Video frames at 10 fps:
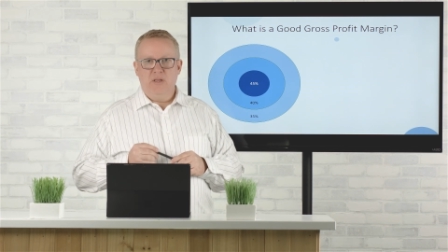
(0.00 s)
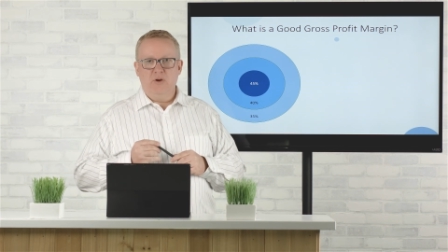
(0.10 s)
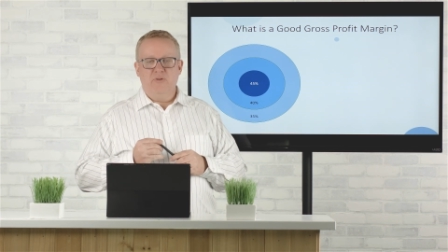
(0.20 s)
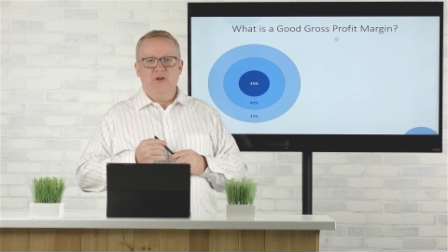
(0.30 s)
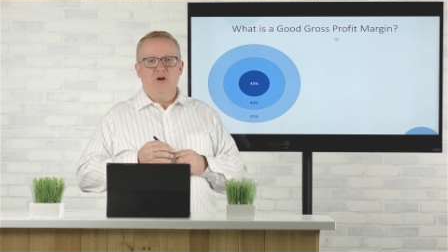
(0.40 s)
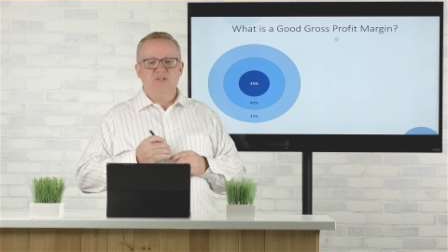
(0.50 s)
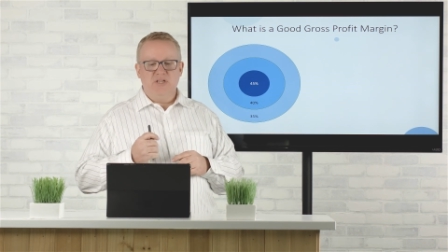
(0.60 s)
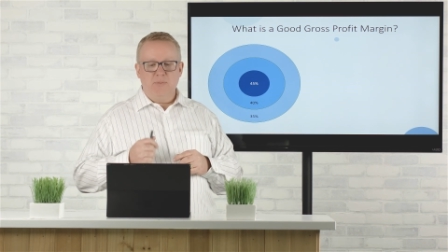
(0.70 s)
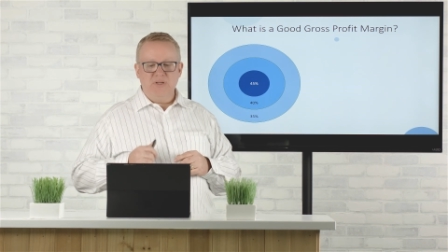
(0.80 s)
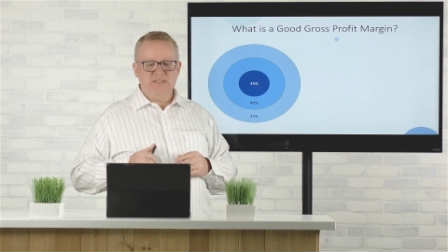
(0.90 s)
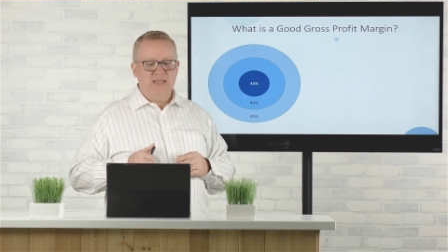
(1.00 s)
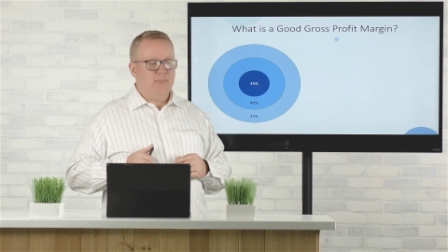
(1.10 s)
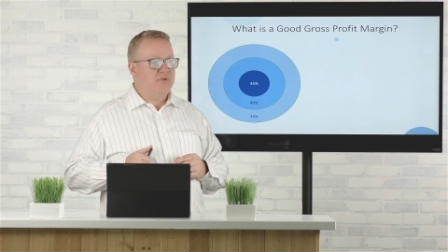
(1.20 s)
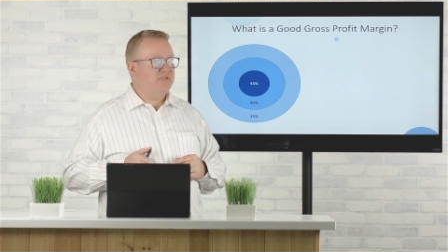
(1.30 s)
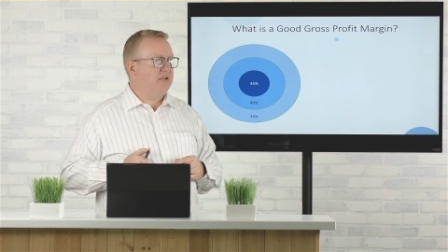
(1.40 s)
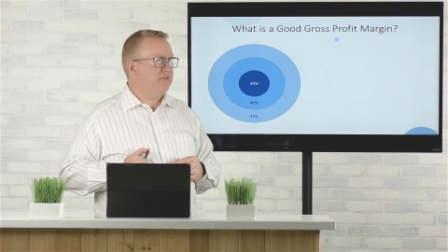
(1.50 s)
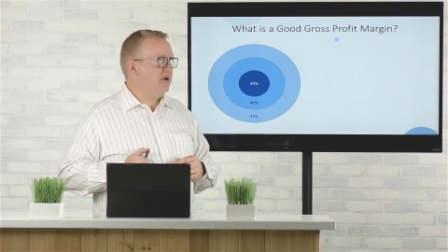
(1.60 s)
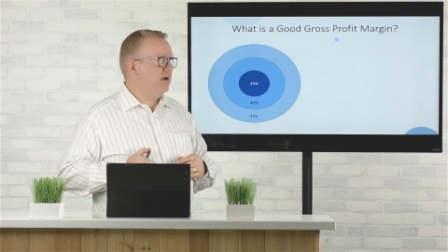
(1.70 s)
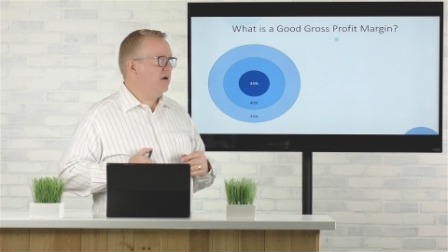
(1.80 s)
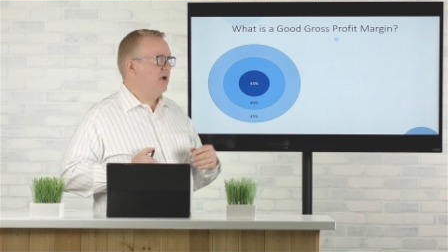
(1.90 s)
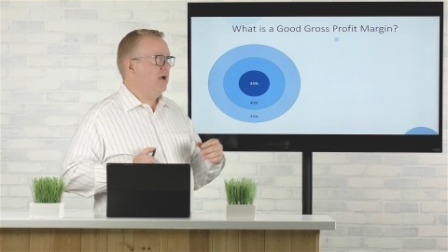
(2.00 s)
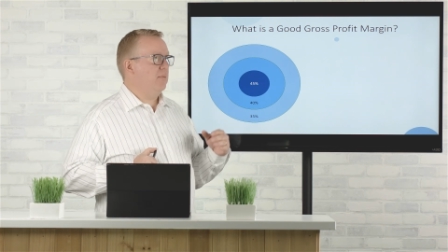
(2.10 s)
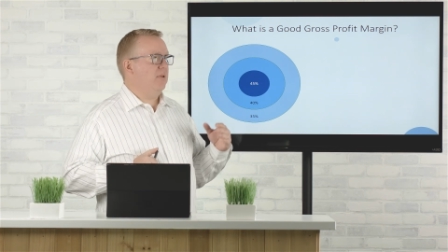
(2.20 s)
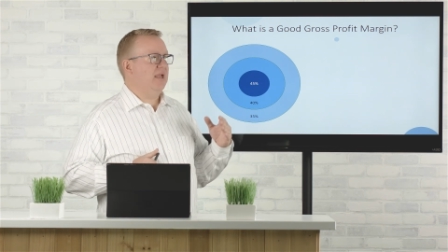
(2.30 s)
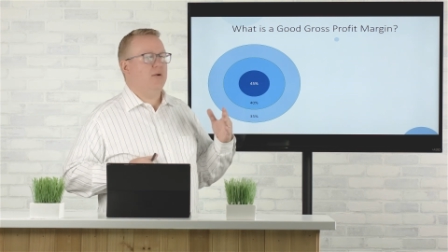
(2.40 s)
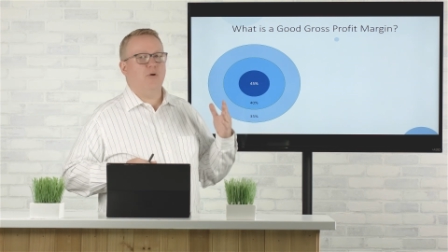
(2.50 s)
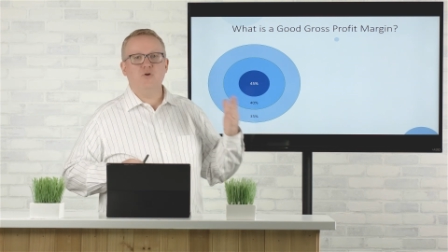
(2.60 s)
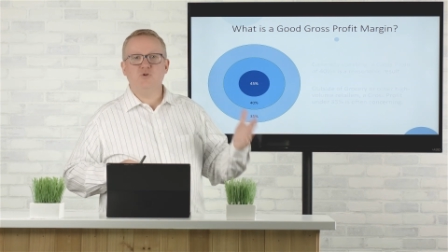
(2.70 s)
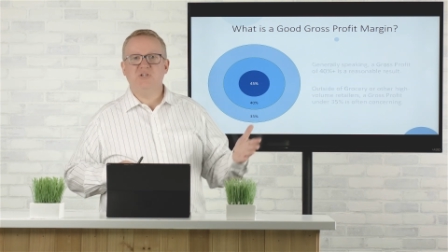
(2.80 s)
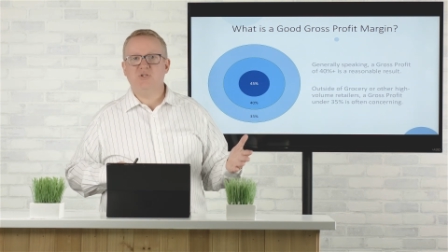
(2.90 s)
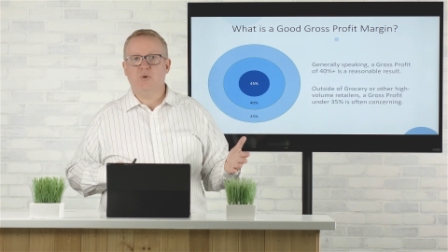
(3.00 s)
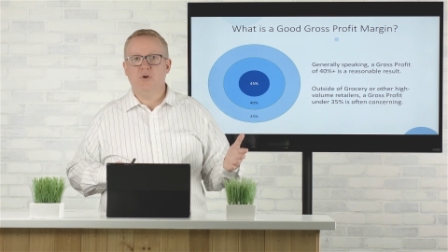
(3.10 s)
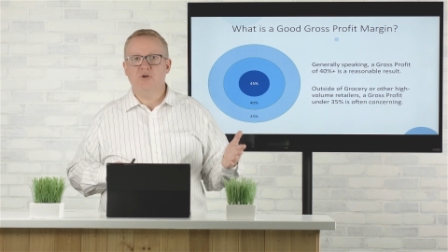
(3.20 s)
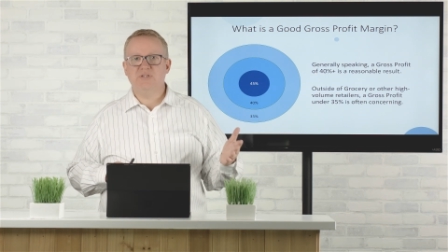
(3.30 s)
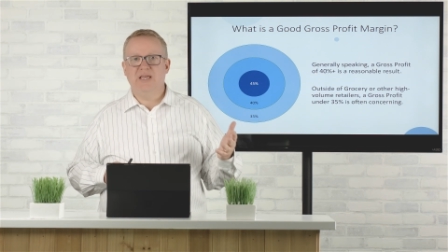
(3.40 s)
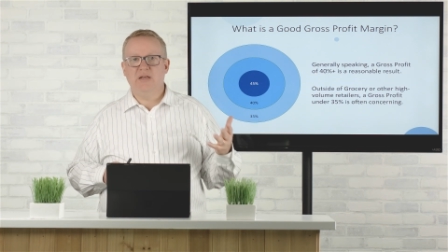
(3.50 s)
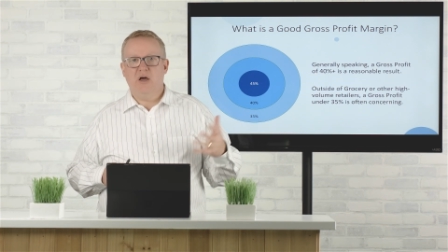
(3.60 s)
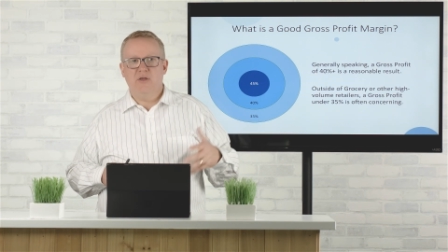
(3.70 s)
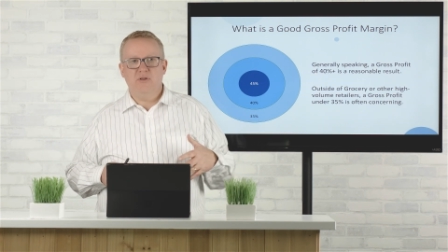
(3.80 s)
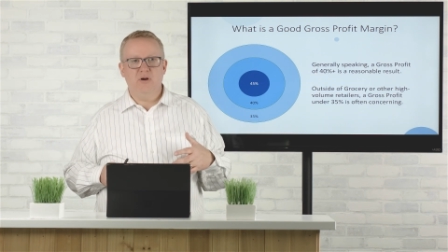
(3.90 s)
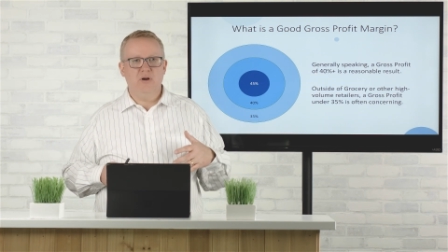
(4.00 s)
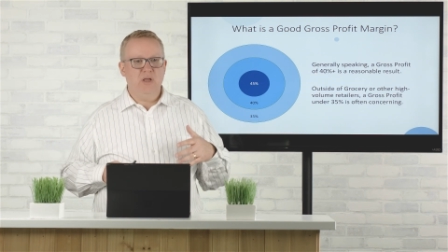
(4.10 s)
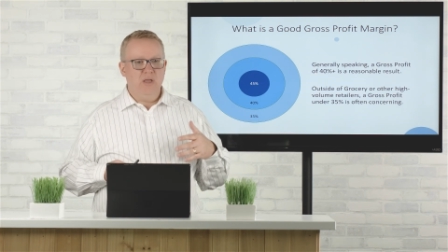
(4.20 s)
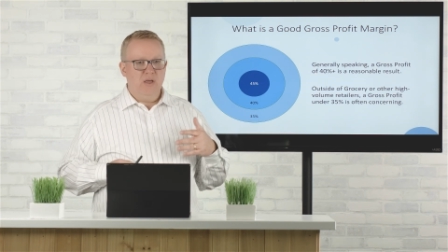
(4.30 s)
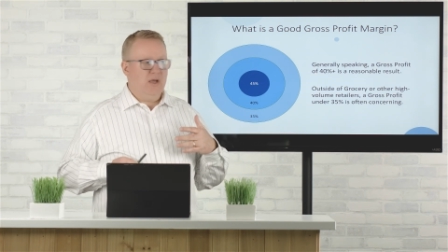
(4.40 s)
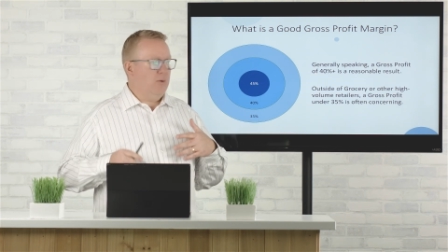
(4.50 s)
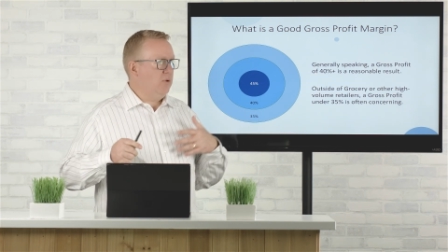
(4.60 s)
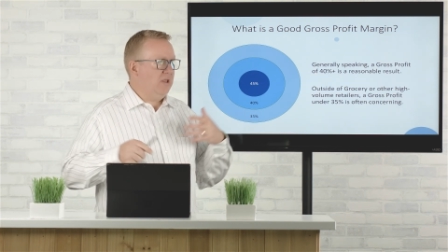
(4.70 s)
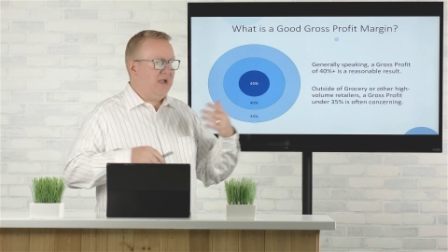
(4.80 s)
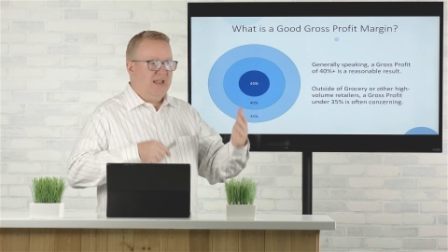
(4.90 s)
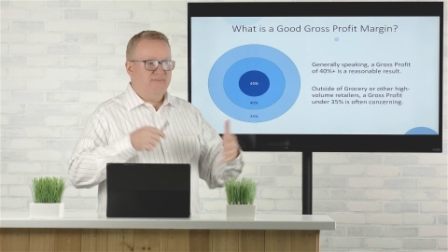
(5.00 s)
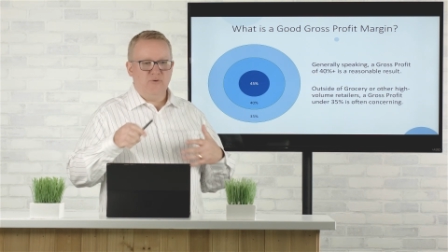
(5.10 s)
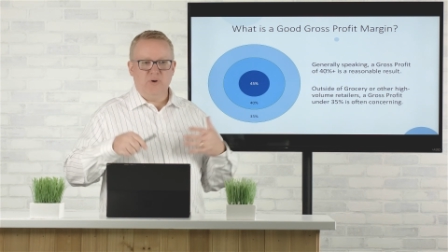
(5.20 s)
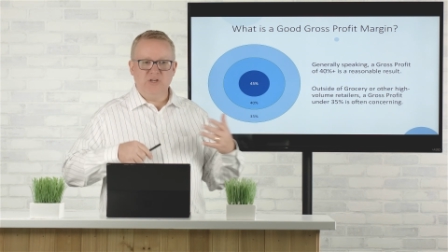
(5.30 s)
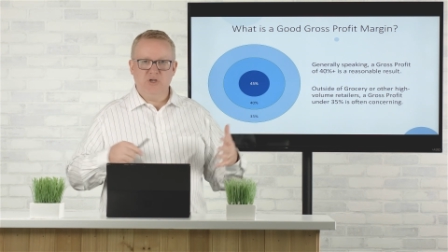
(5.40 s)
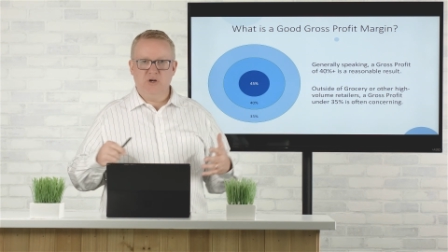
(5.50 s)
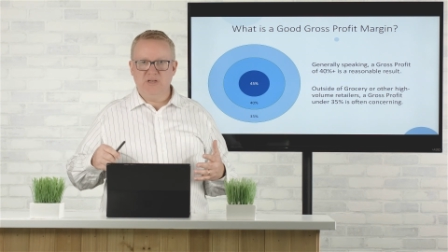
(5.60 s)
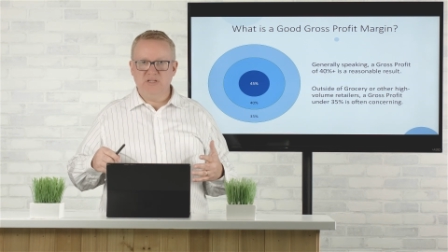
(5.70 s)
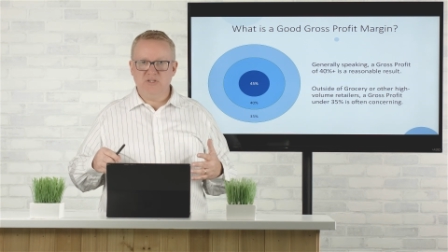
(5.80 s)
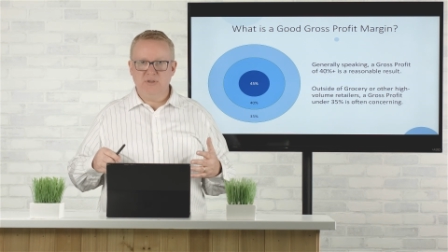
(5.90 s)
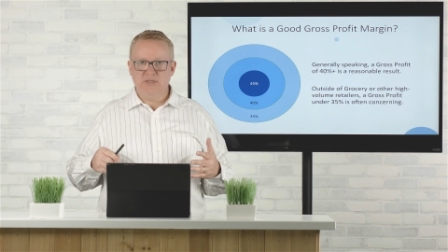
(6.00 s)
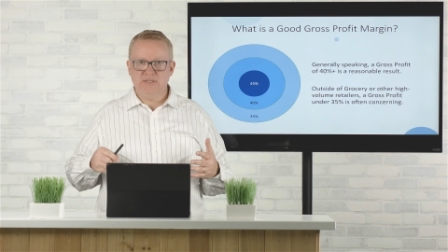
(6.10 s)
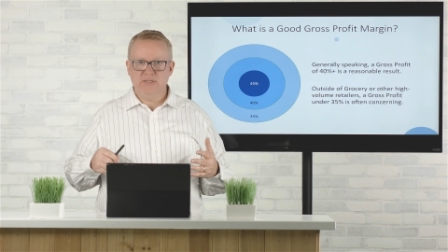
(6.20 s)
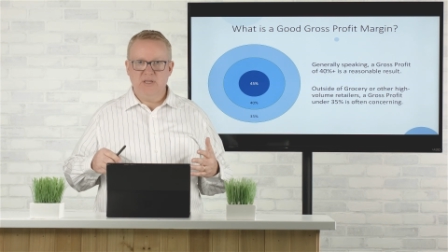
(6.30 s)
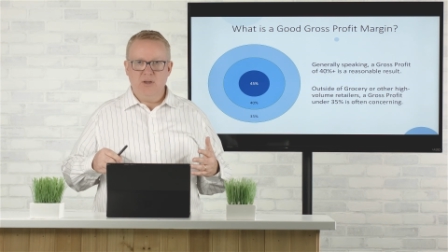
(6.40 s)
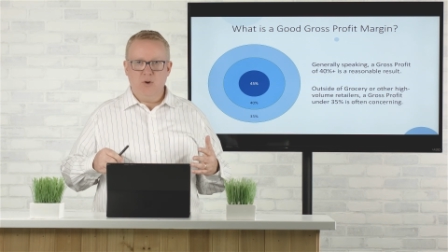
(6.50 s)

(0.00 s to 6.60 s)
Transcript: You know, there are some examples out there like grocery stores and other really high inventory turn industries